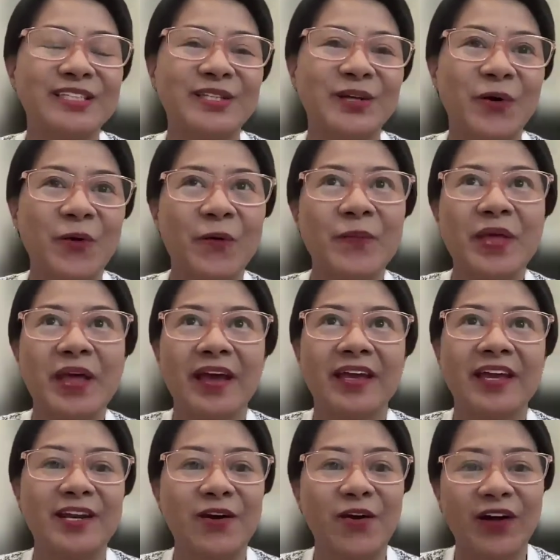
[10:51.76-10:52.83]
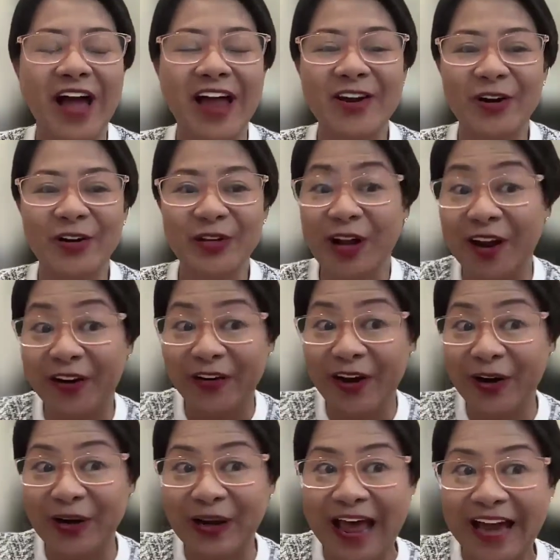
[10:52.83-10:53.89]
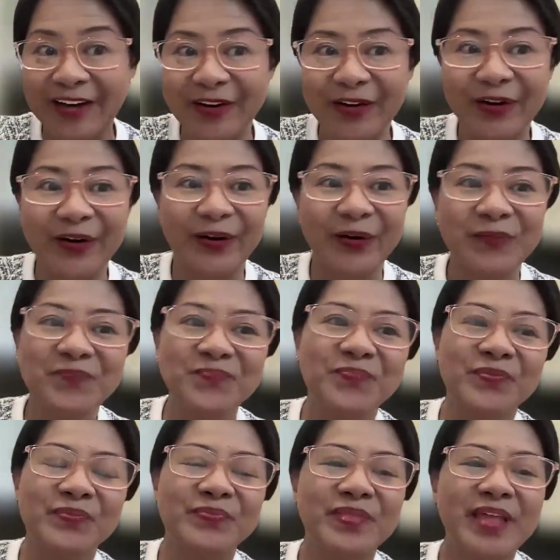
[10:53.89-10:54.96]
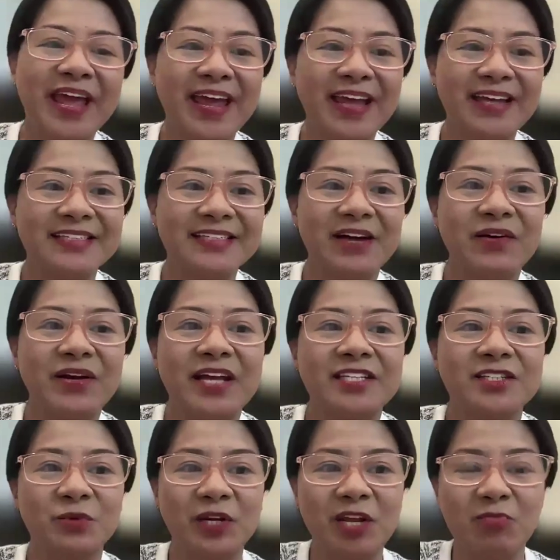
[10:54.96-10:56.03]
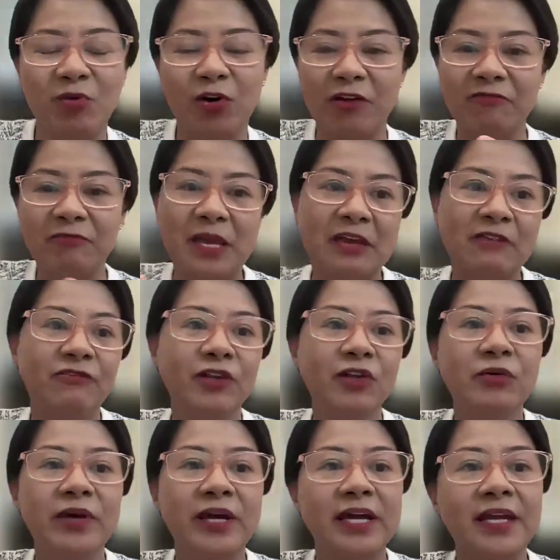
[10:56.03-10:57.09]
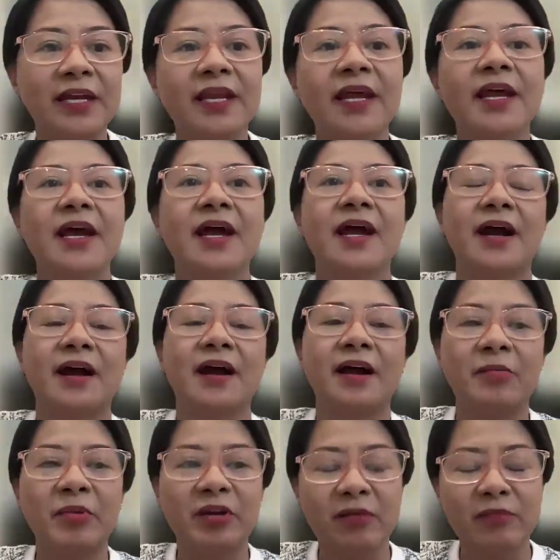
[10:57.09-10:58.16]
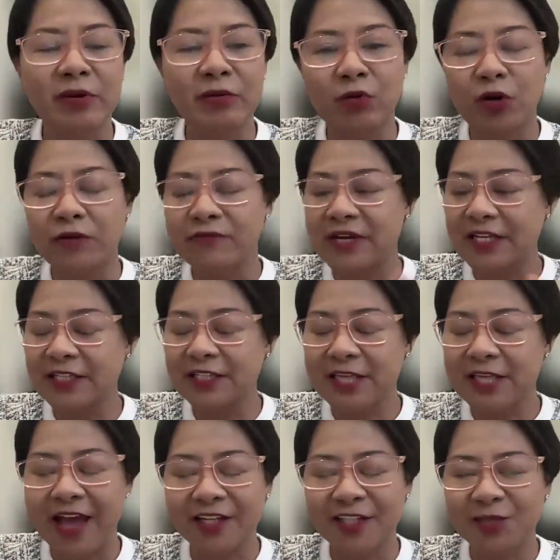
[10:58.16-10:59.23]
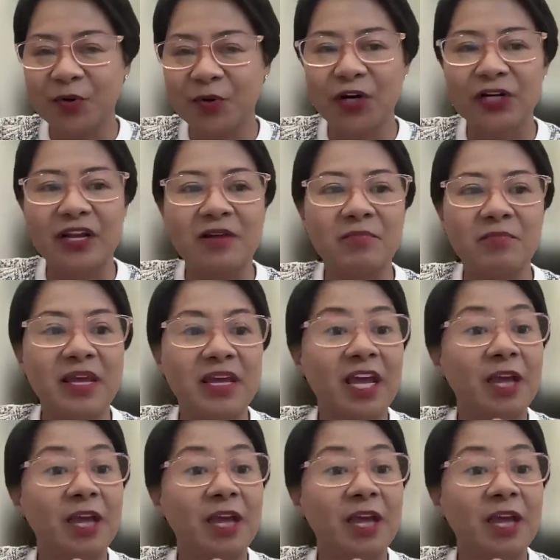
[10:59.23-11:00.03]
So, again, are the career ladder days. Nowadays, it's really more of being fluid, becoming more of an expert, and